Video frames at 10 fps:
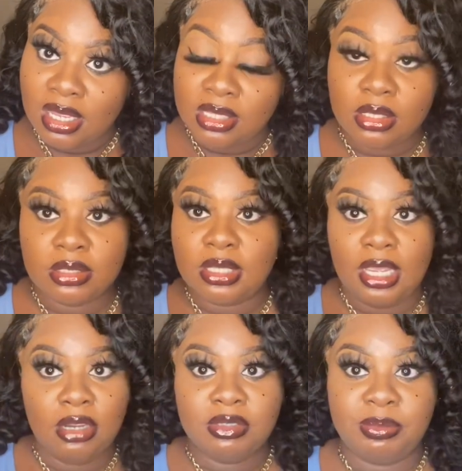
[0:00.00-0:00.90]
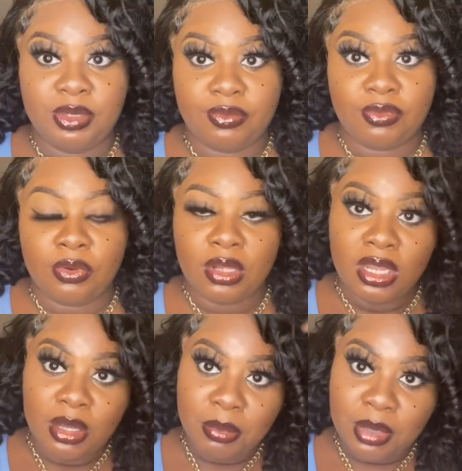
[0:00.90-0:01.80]
the hair is beautiful,
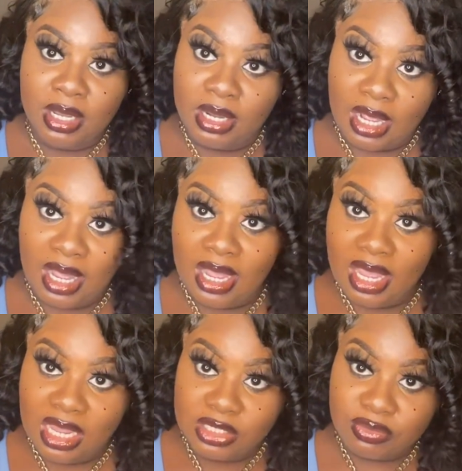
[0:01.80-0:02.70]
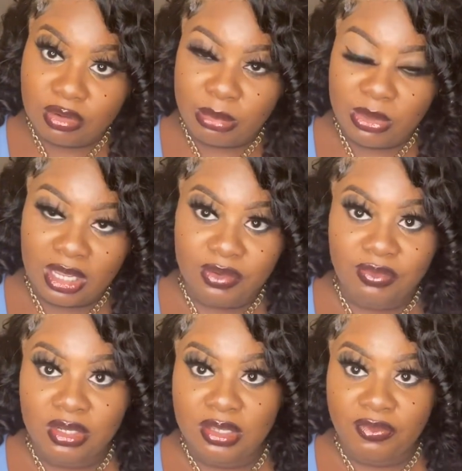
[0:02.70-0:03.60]
but I had trouble like
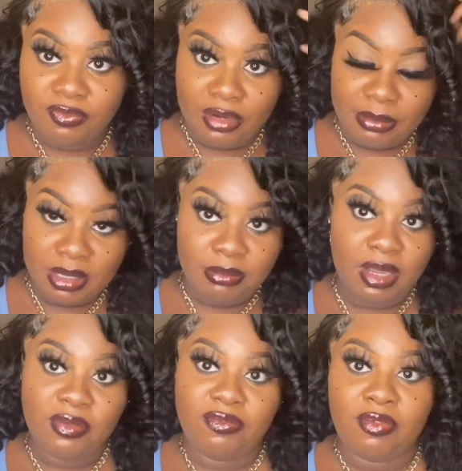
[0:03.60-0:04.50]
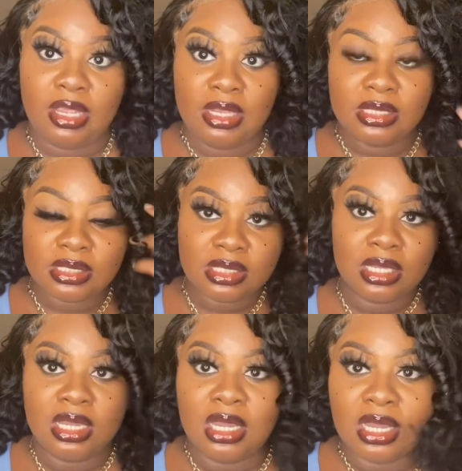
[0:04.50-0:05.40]
really framing my face.
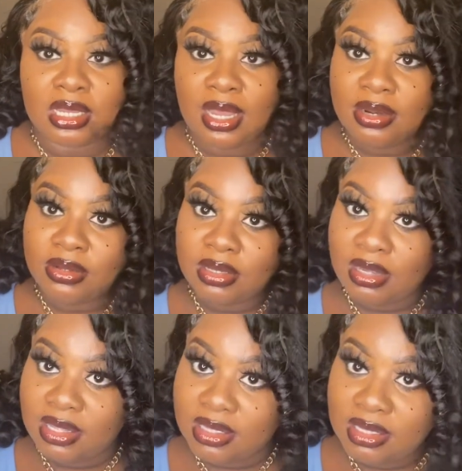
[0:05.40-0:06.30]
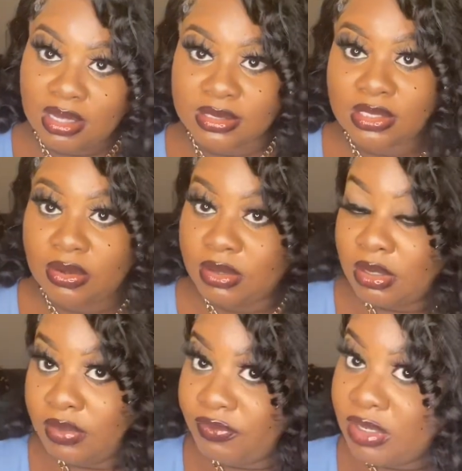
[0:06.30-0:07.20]
Kind of, I think y'all saw it in
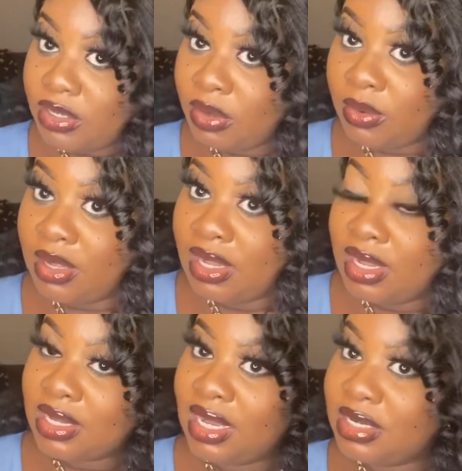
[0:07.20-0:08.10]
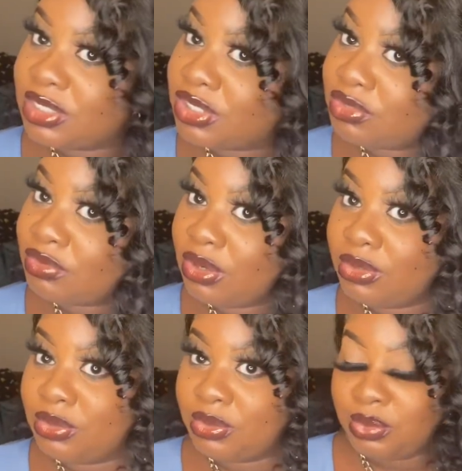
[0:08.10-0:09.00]
the video, kind of
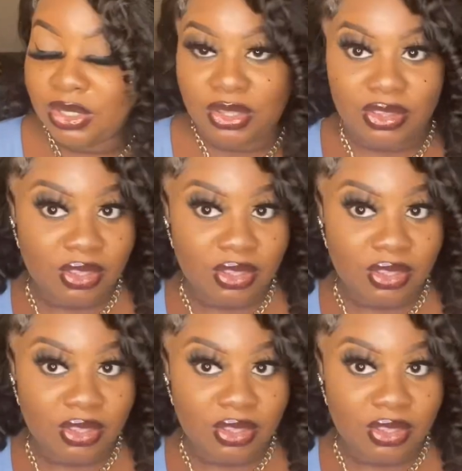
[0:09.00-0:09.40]
struggled with